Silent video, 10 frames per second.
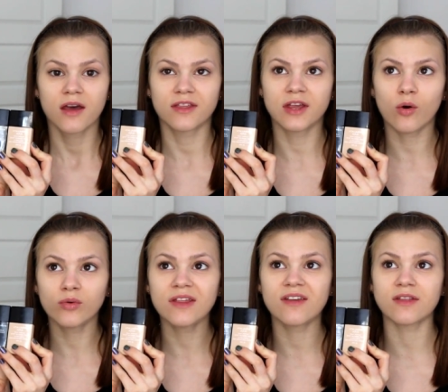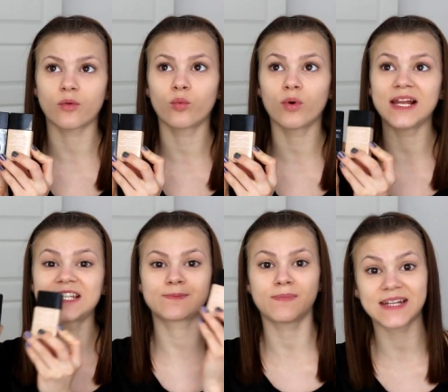The only thing that really
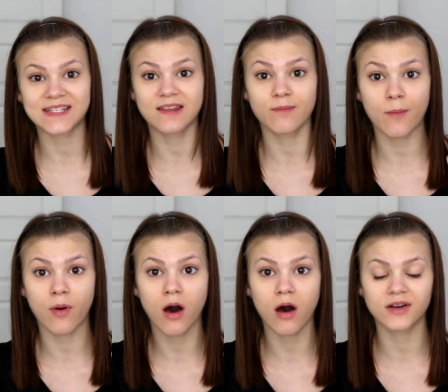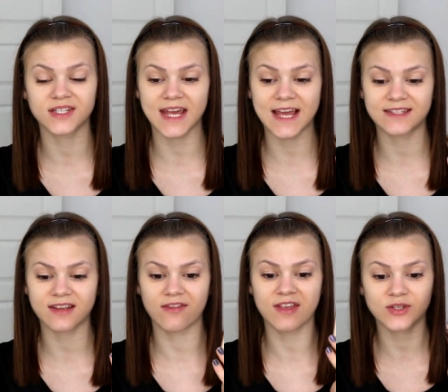splits them apart is
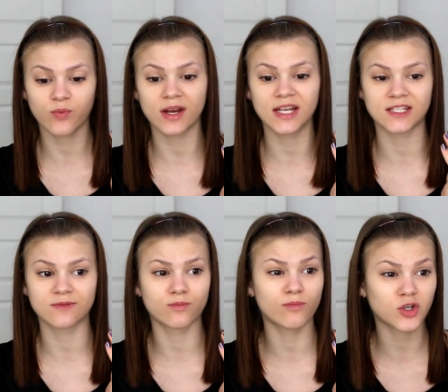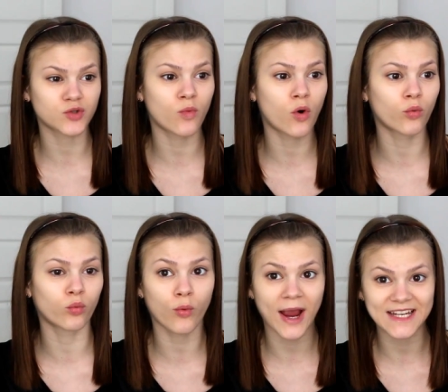that this one is much more
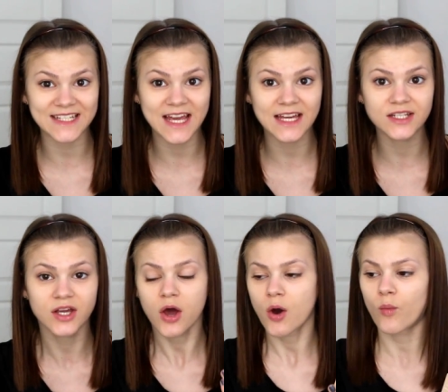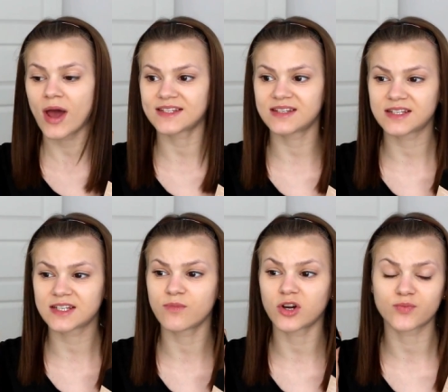radiant, whereas this
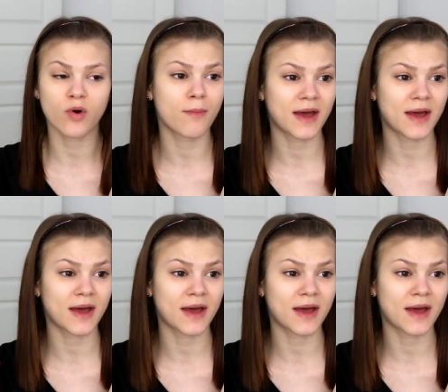is much more